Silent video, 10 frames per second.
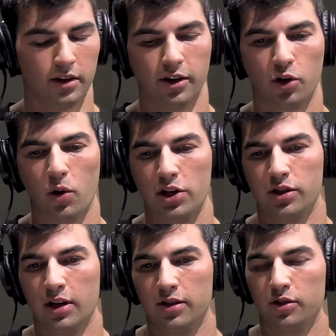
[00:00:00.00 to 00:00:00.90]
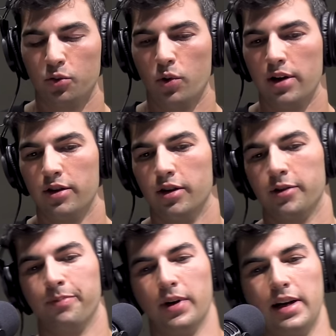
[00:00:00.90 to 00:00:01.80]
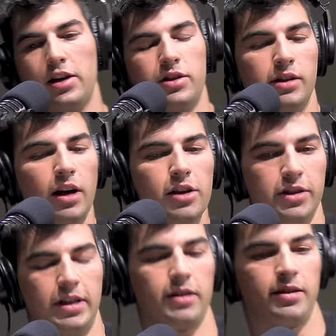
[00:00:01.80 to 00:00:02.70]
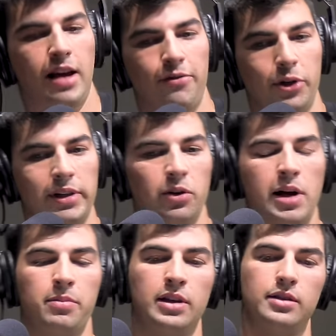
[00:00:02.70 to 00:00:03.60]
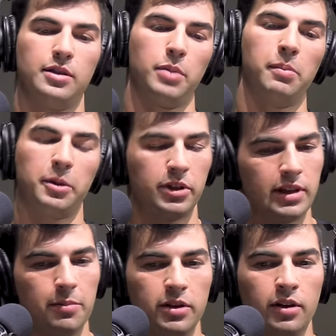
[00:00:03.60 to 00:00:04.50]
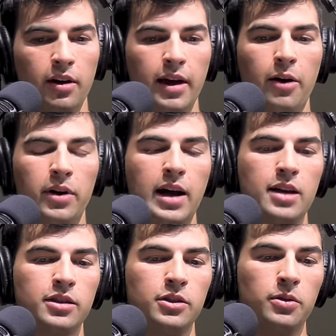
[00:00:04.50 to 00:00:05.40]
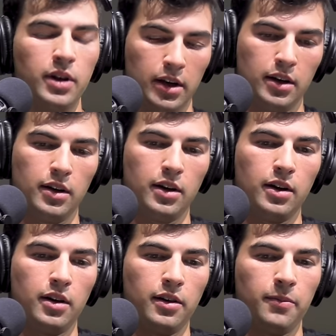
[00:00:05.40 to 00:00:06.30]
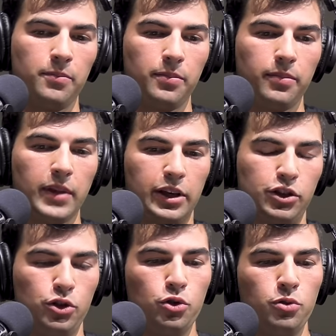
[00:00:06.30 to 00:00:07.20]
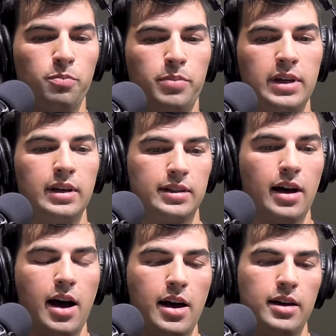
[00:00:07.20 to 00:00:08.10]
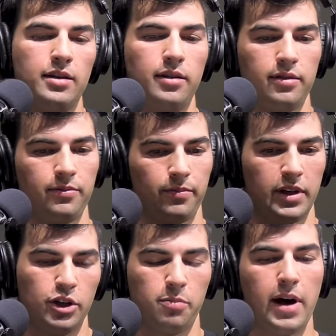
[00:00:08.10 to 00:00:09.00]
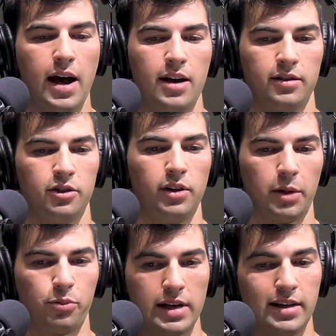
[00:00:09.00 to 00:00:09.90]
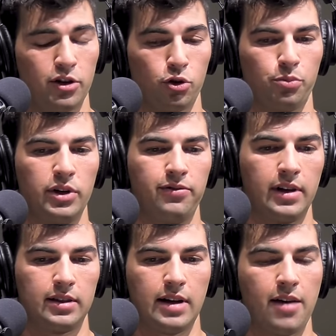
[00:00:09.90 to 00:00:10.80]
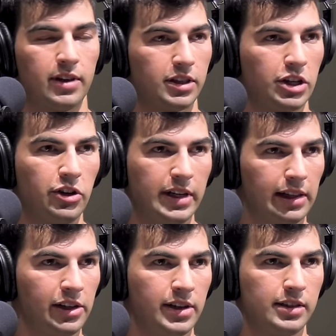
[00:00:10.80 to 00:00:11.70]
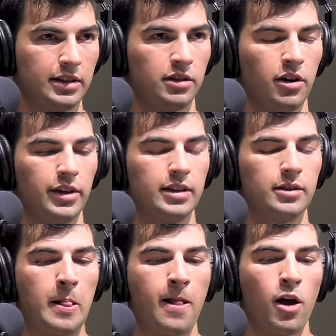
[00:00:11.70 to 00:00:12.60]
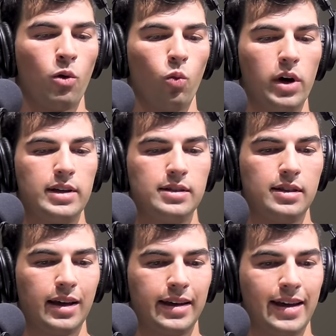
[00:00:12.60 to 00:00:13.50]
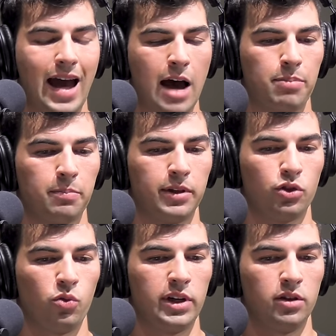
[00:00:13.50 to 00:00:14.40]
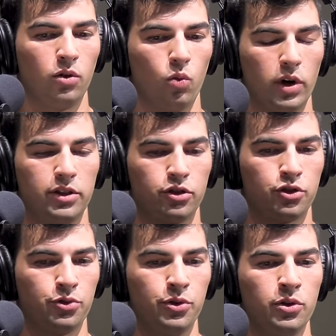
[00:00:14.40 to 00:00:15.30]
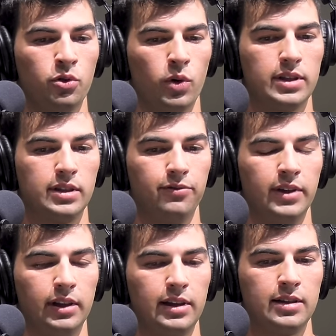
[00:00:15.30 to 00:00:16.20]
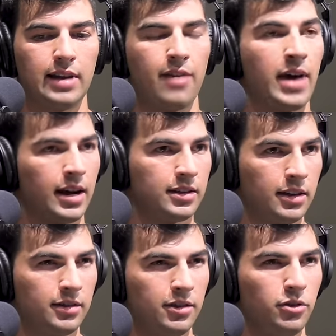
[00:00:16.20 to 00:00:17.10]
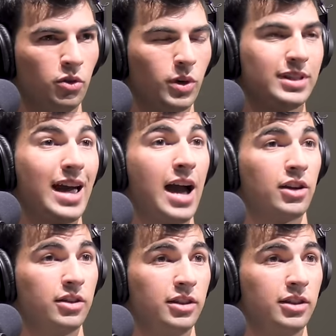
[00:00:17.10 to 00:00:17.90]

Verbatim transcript: the question as to whether a nation does or doesn't have nuclear weapons and public perception and all that. I want to ask you like you being tied in your past to like presidential briefings and having security clearances and all this what is the gap between what's true and what civilians have access to and what's actually